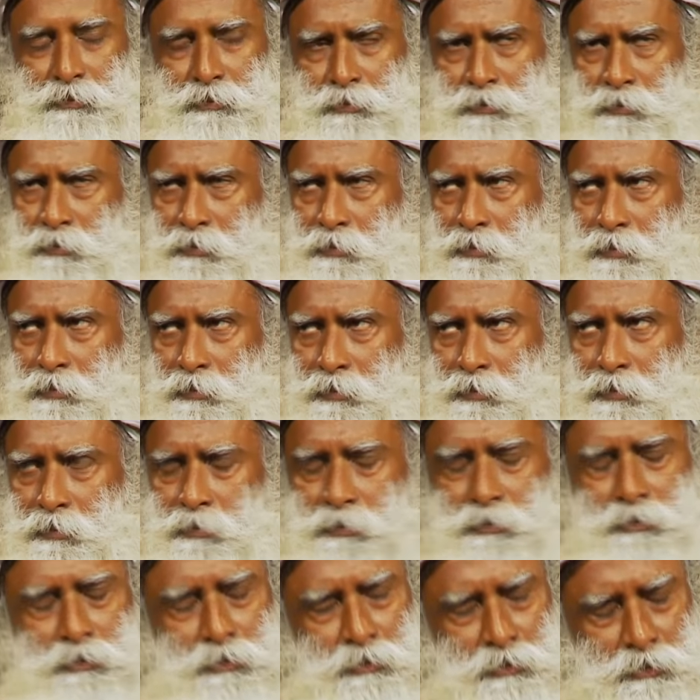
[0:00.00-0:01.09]

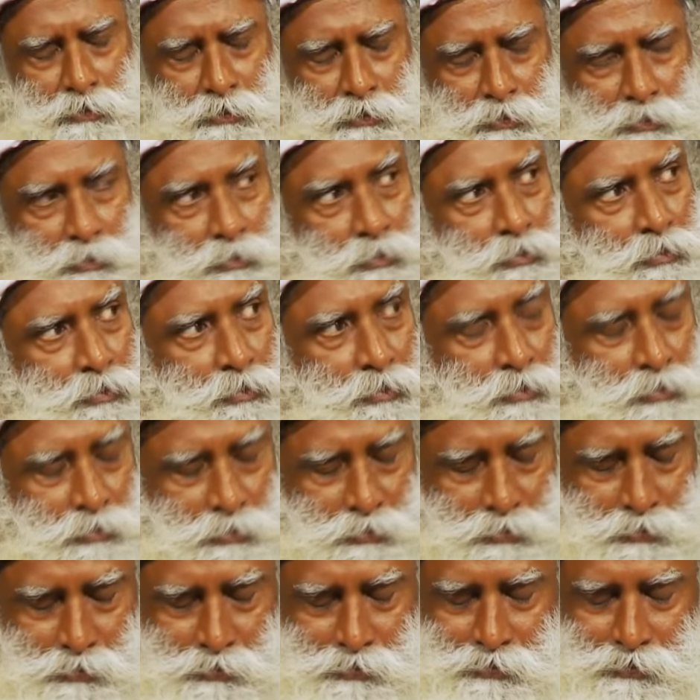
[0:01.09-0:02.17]

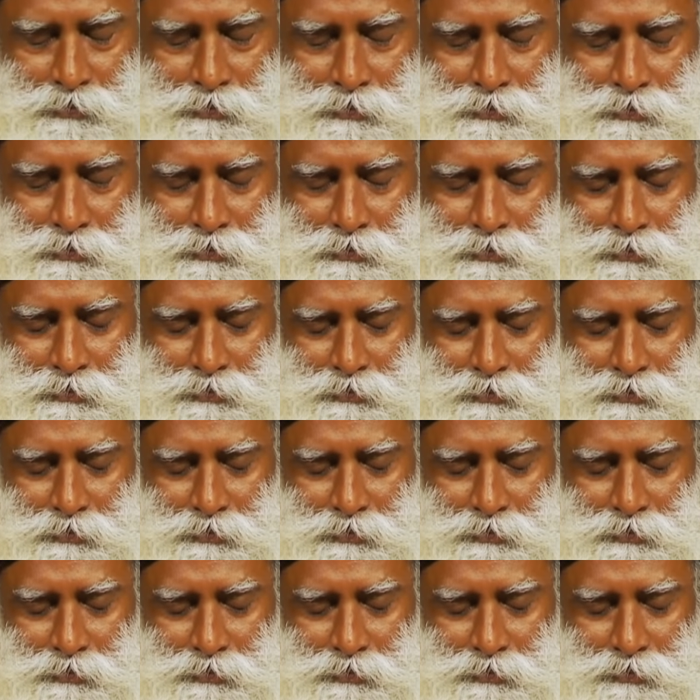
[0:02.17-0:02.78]
[no speech]